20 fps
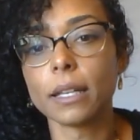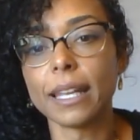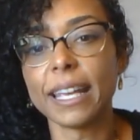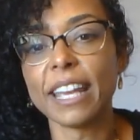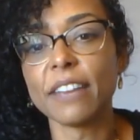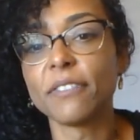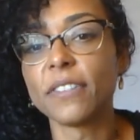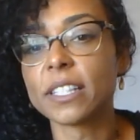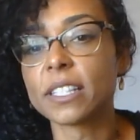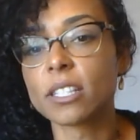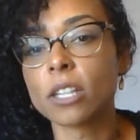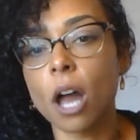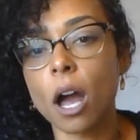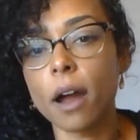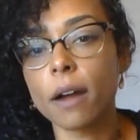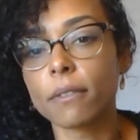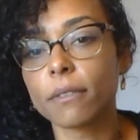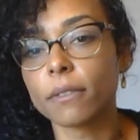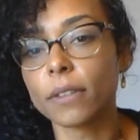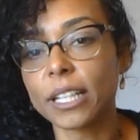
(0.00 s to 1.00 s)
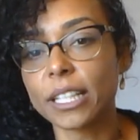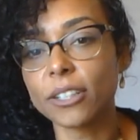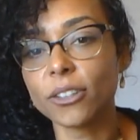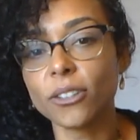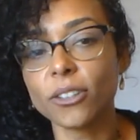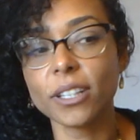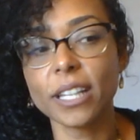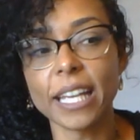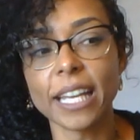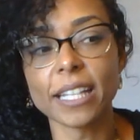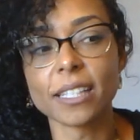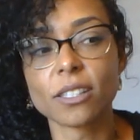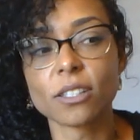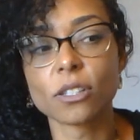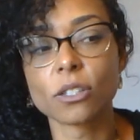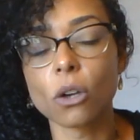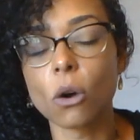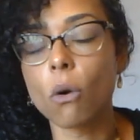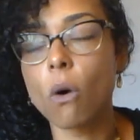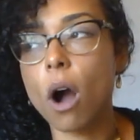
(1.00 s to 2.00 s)
if it's not real, it's
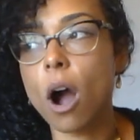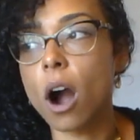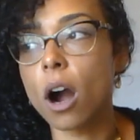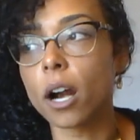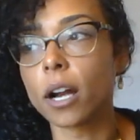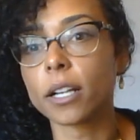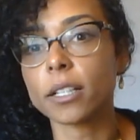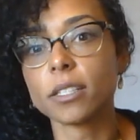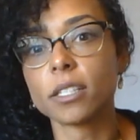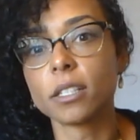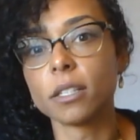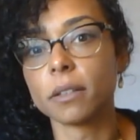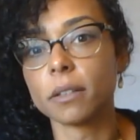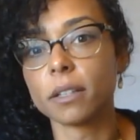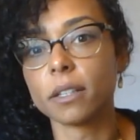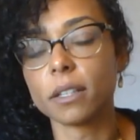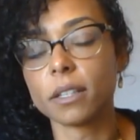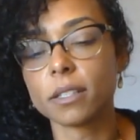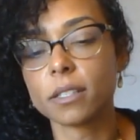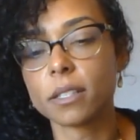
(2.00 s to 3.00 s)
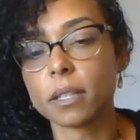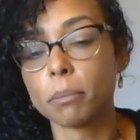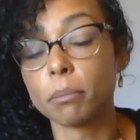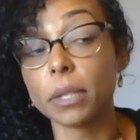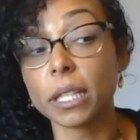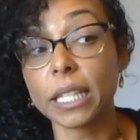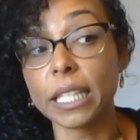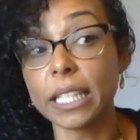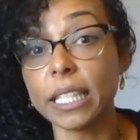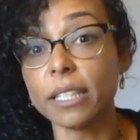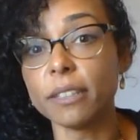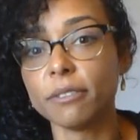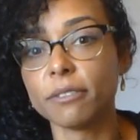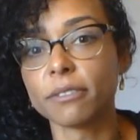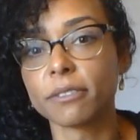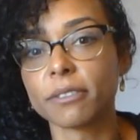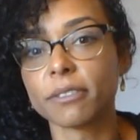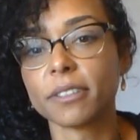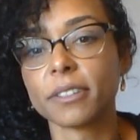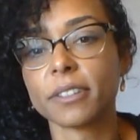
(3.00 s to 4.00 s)
so hard to believe.
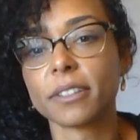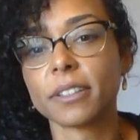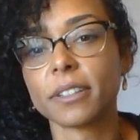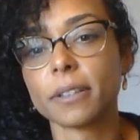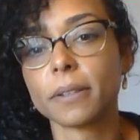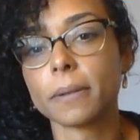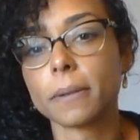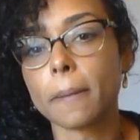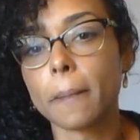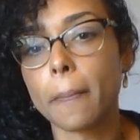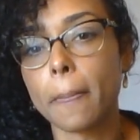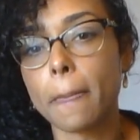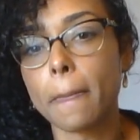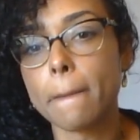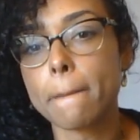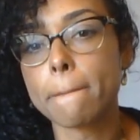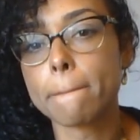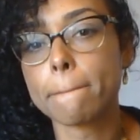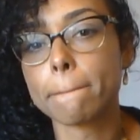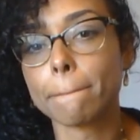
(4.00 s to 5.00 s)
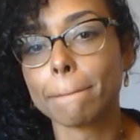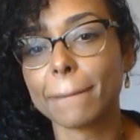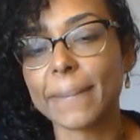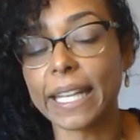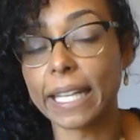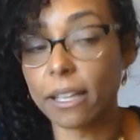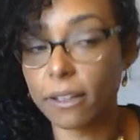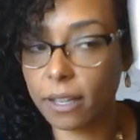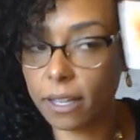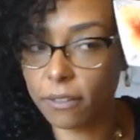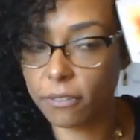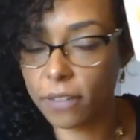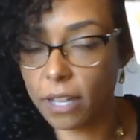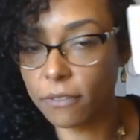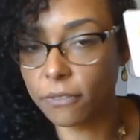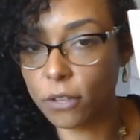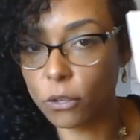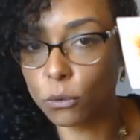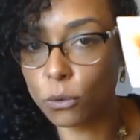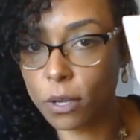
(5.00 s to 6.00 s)

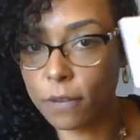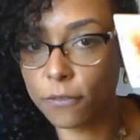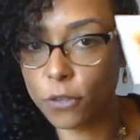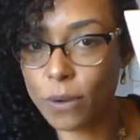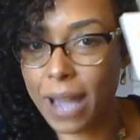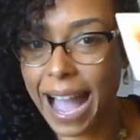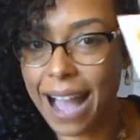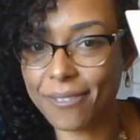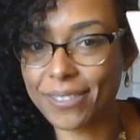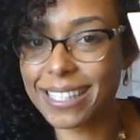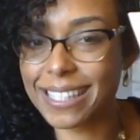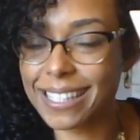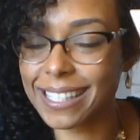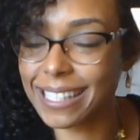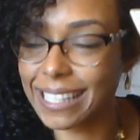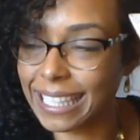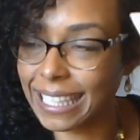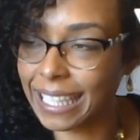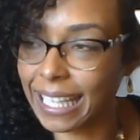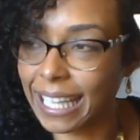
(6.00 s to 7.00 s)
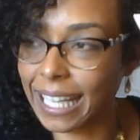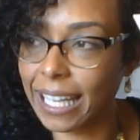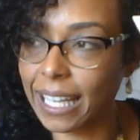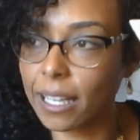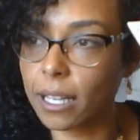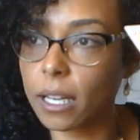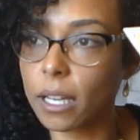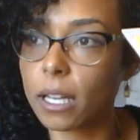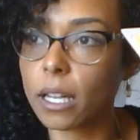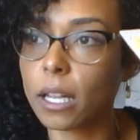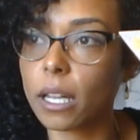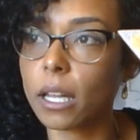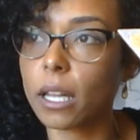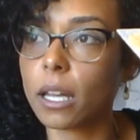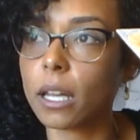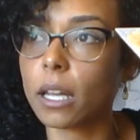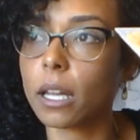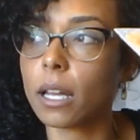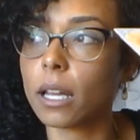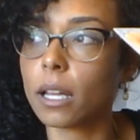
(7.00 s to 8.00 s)
If you haven't seen it,
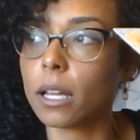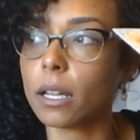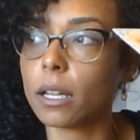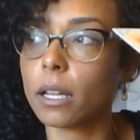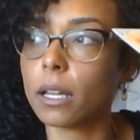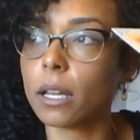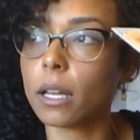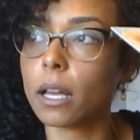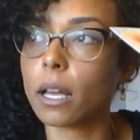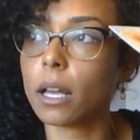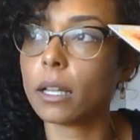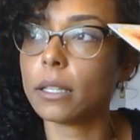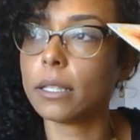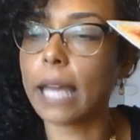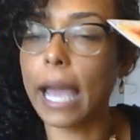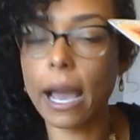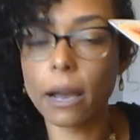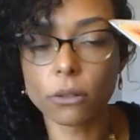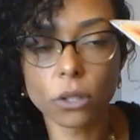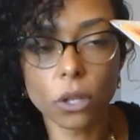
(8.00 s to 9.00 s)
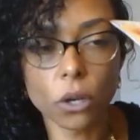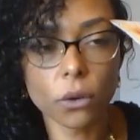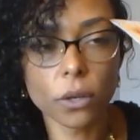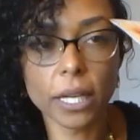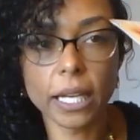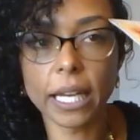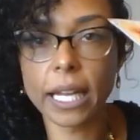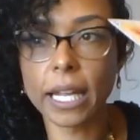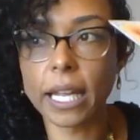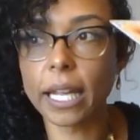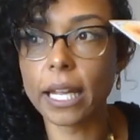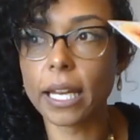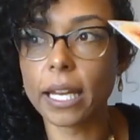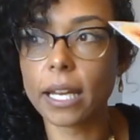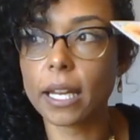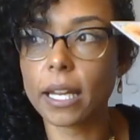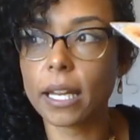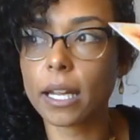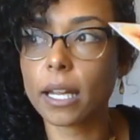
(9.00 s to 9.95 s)
downloaded it,